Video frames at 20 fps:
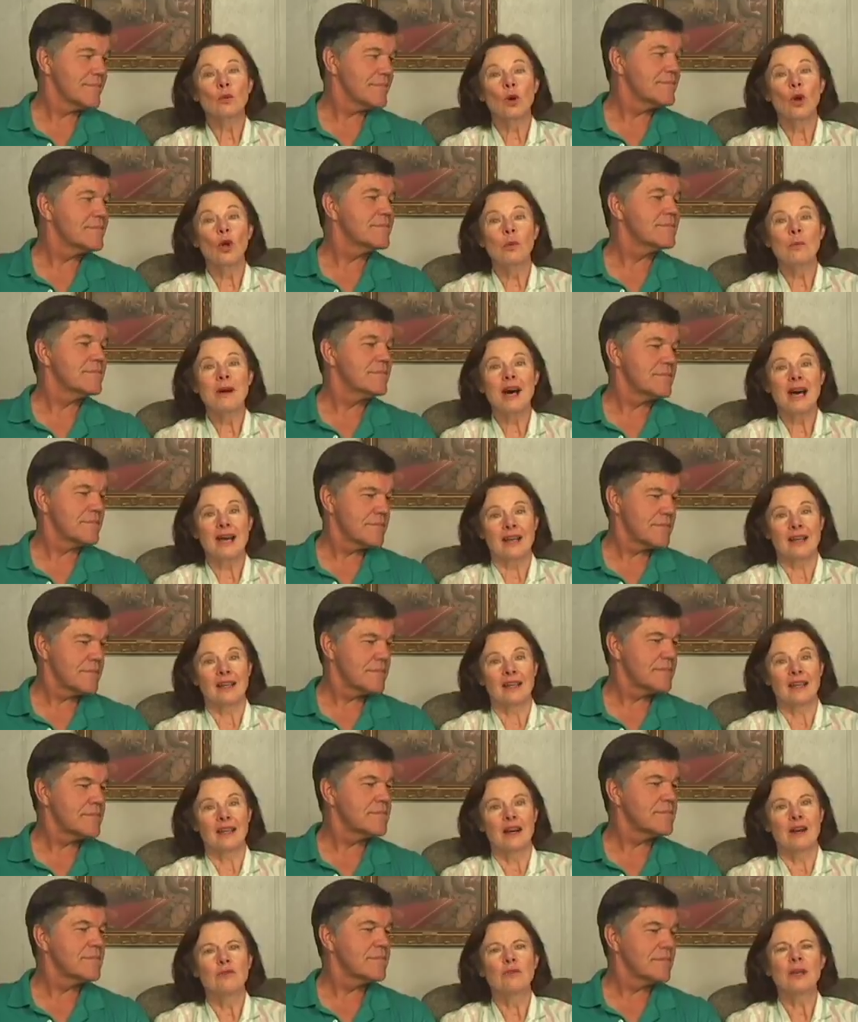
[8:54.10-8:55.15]
Speaker 1: role modeling
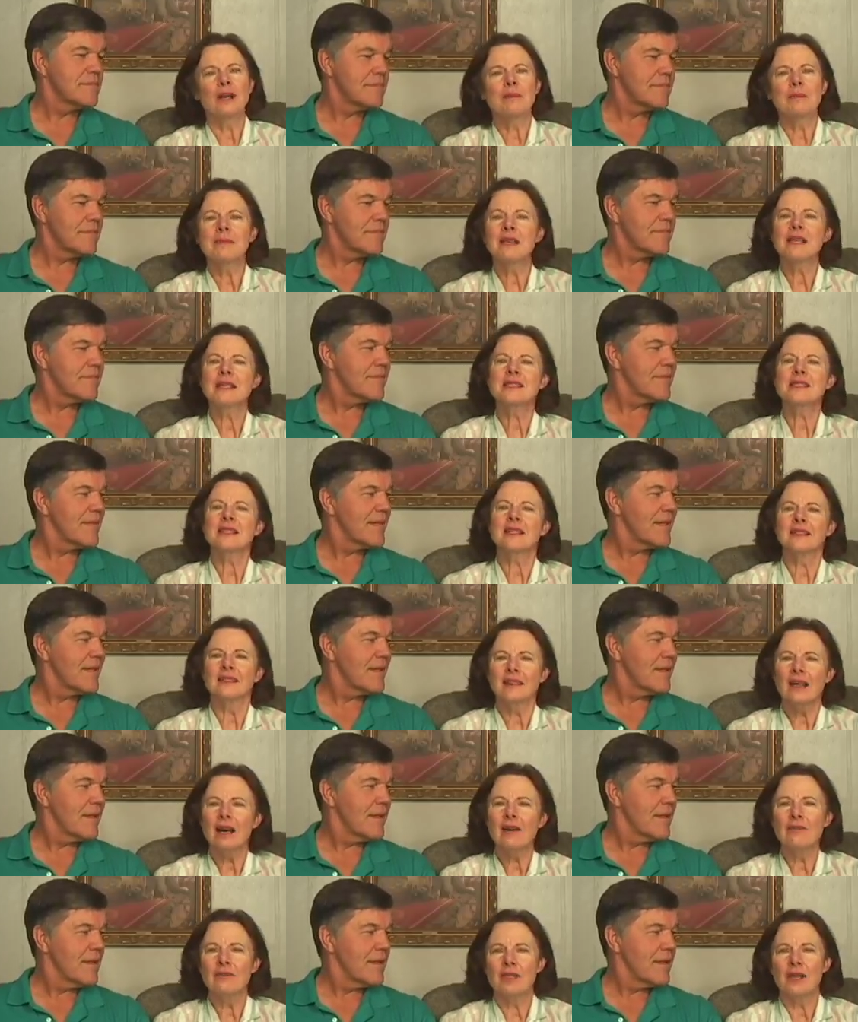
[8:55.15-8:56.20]
of what it means to
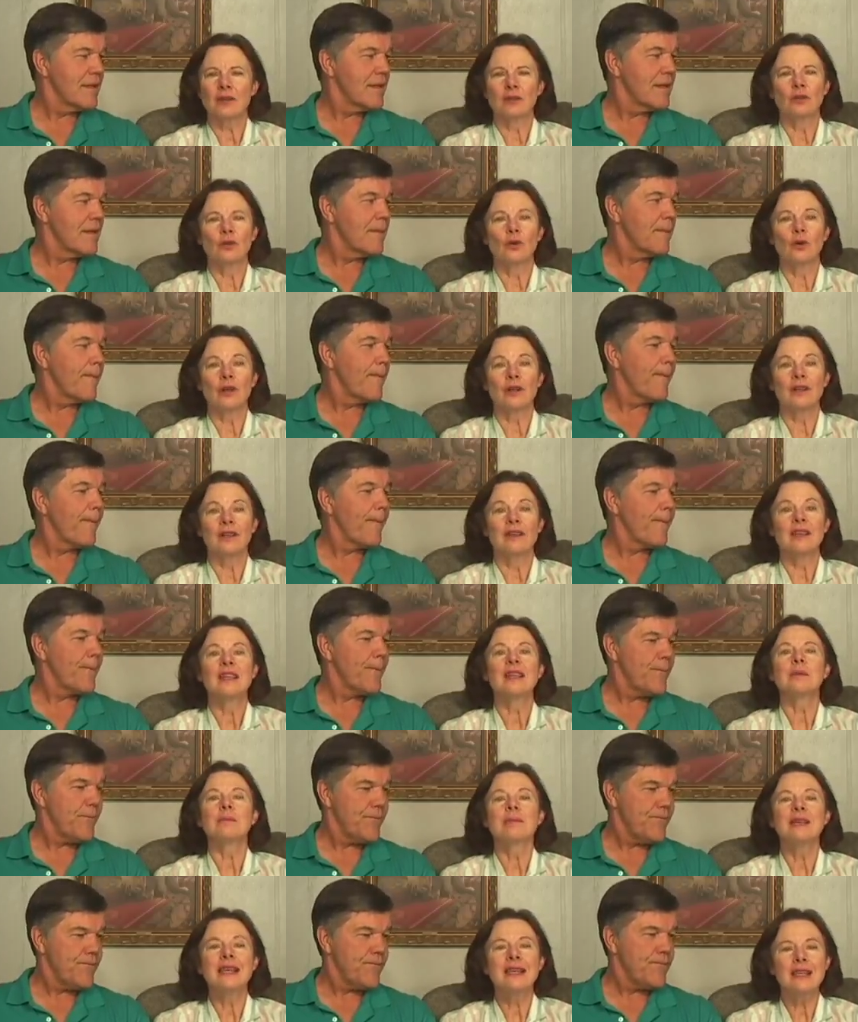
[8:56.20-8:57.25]
love their Lord in
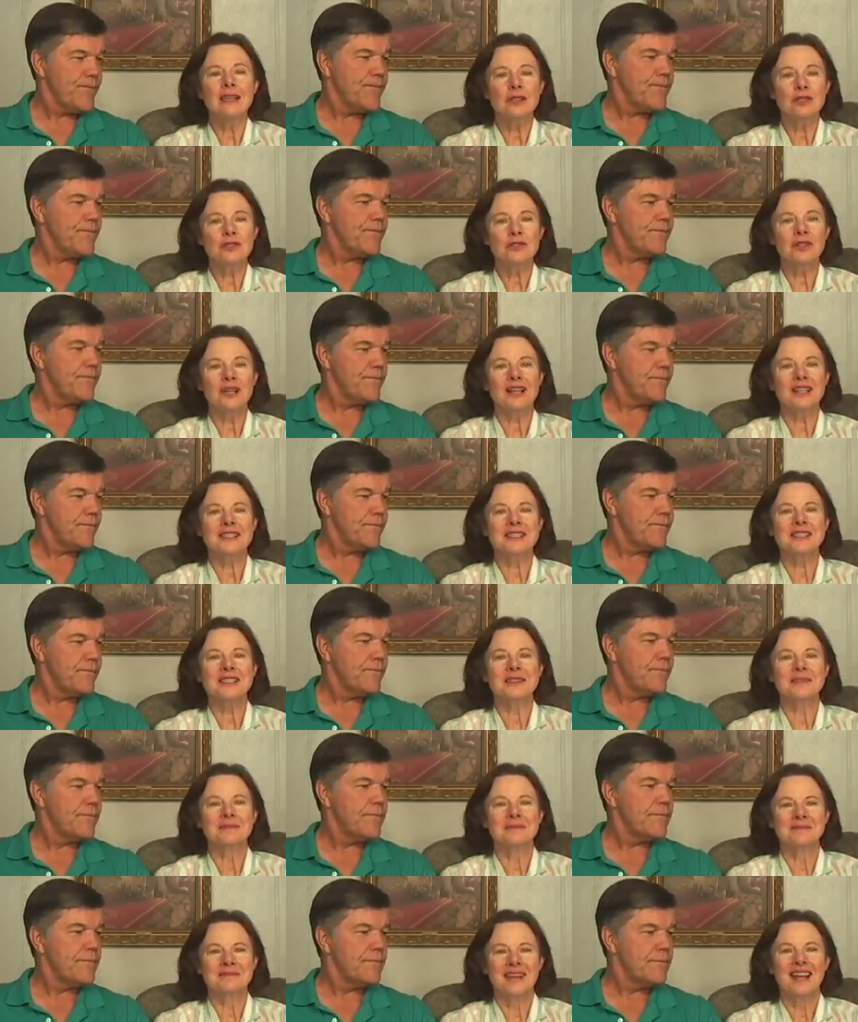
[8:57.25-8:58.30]
obedient trust,
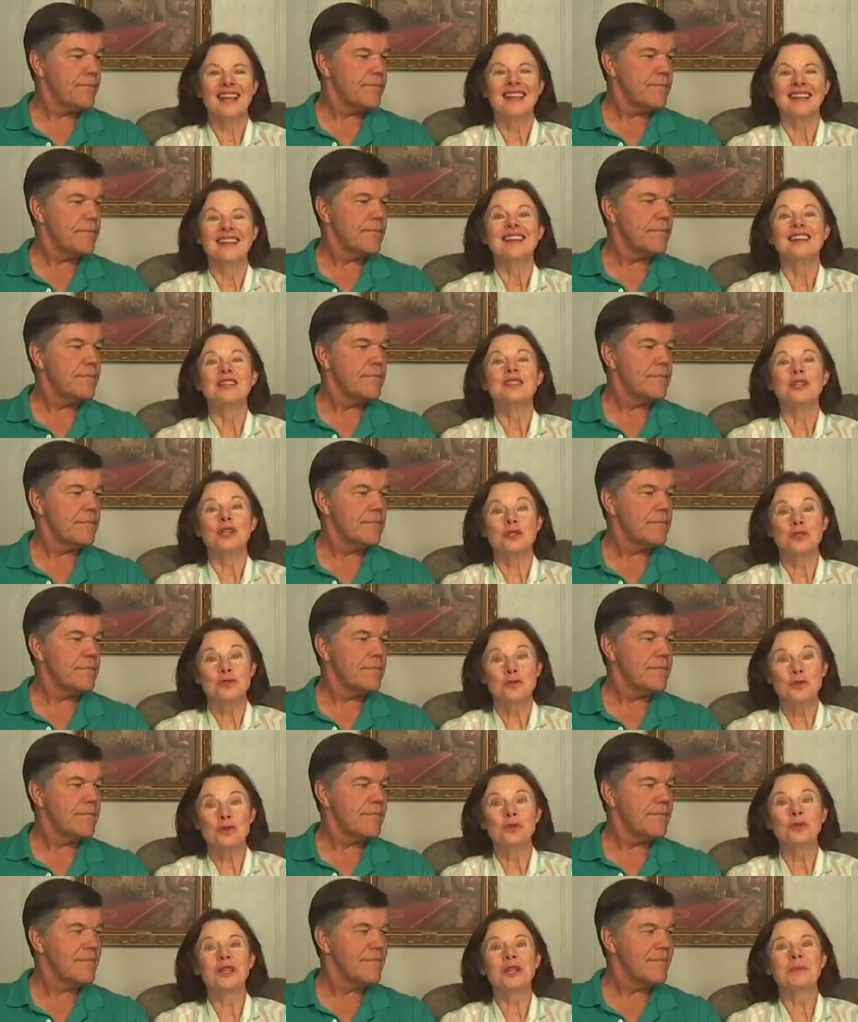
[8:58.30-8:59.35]
to
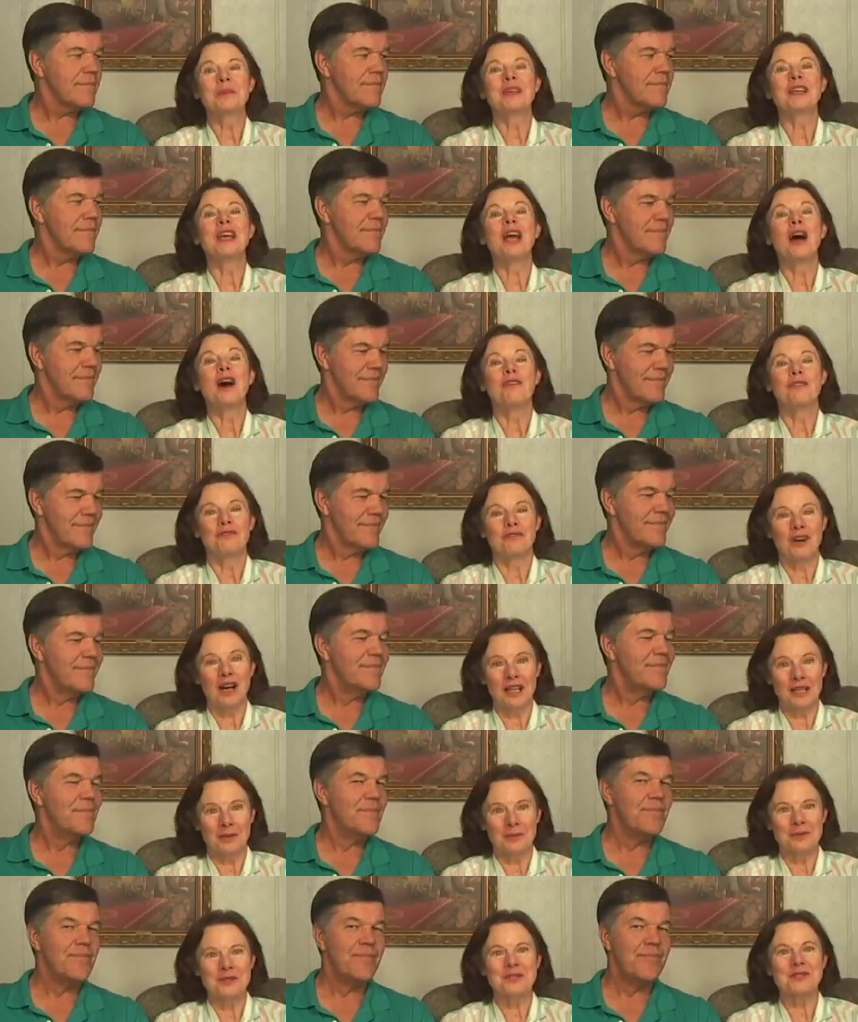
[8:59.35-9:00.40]
truly be
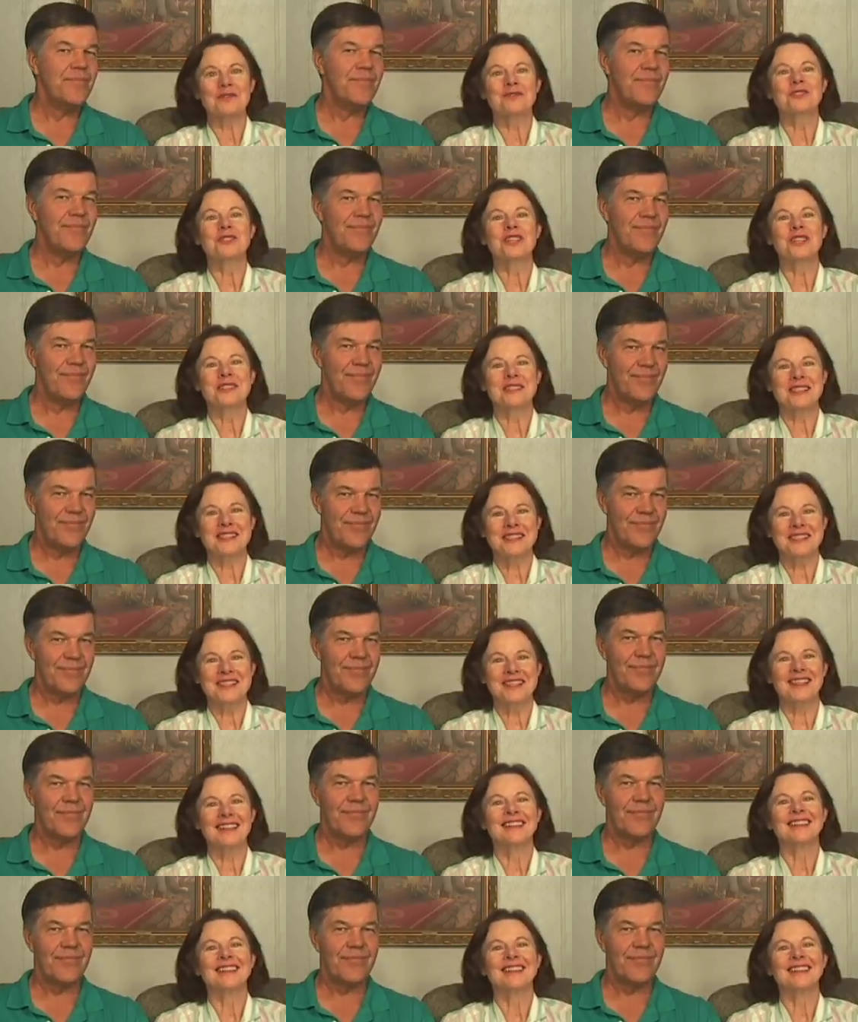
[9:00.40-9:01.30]
followers of Jesus.